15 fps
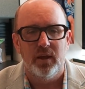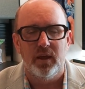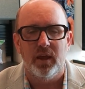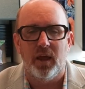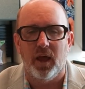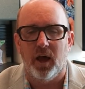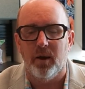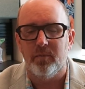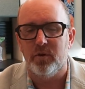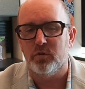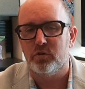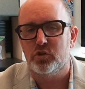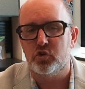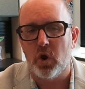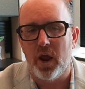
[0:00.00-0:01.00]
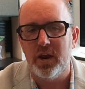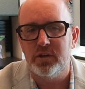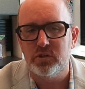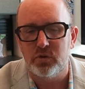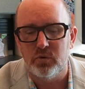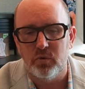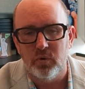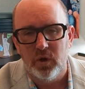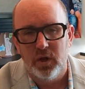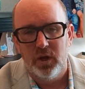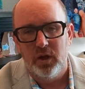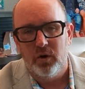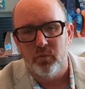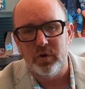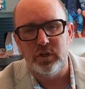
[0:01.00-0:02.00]
It was trying to
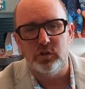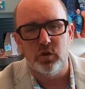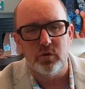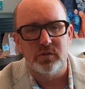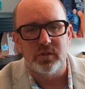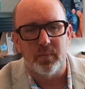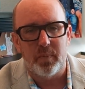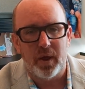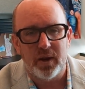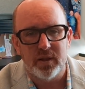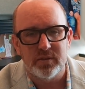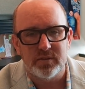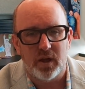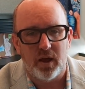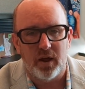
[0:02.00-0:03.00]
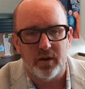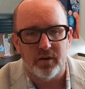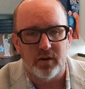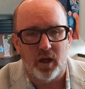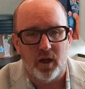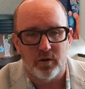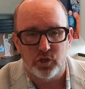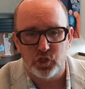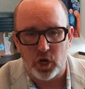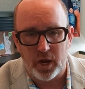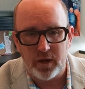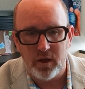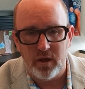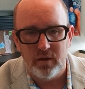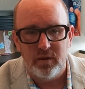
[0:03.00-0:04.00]
reduce dependence on
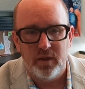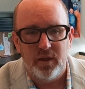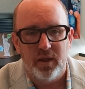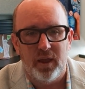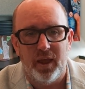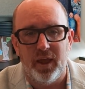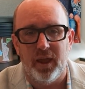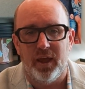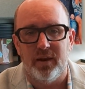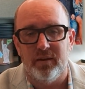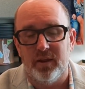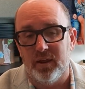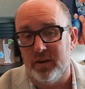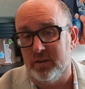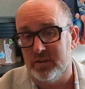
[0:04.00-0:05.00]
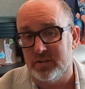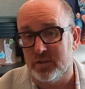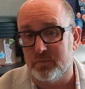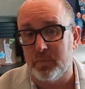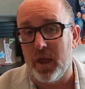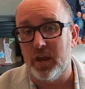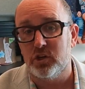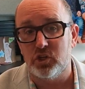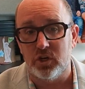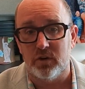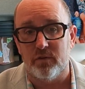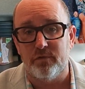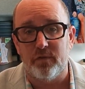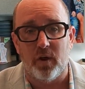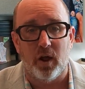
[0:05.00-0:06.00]
China and this expansion
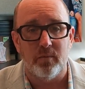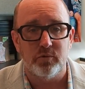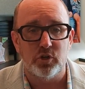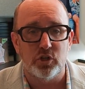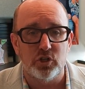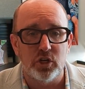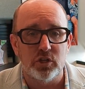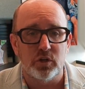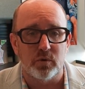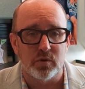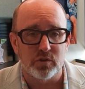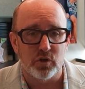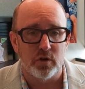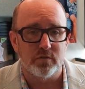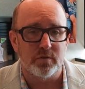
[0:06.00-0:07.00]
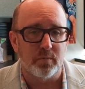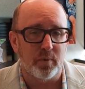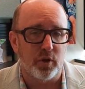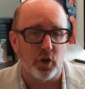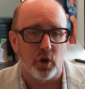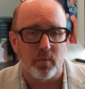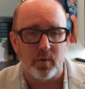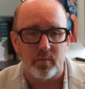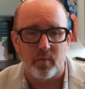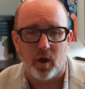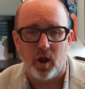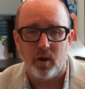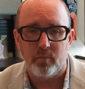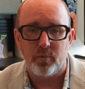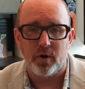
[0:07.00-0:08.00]
of strategic reserves and
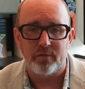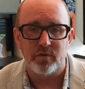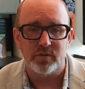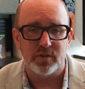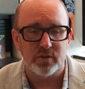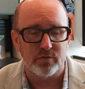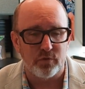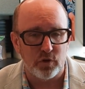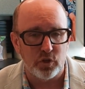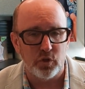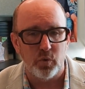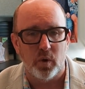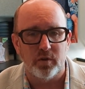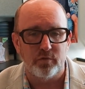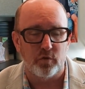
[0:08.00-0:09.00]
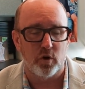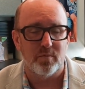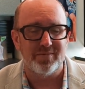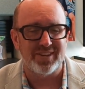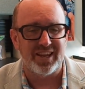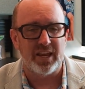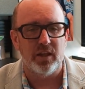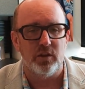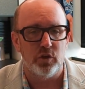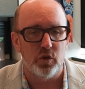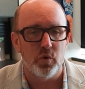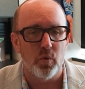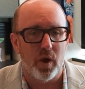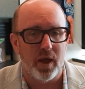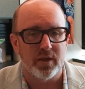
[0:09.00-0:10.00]
procurement preferences for U.S. firms in
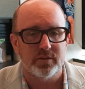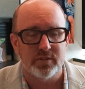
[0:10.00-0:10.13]
U.S.